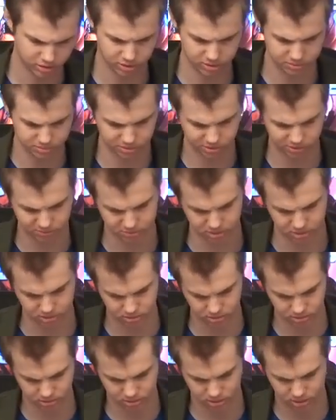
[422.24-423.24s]
good improvement.
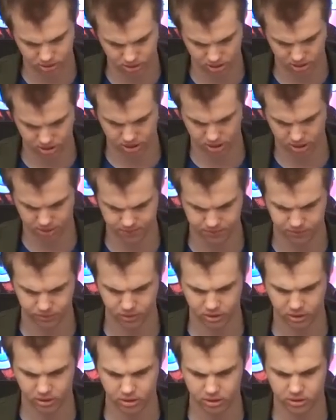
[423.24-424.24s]

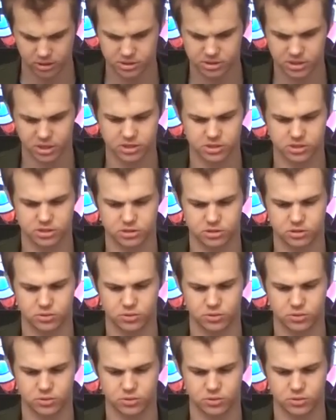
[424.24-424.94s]
This does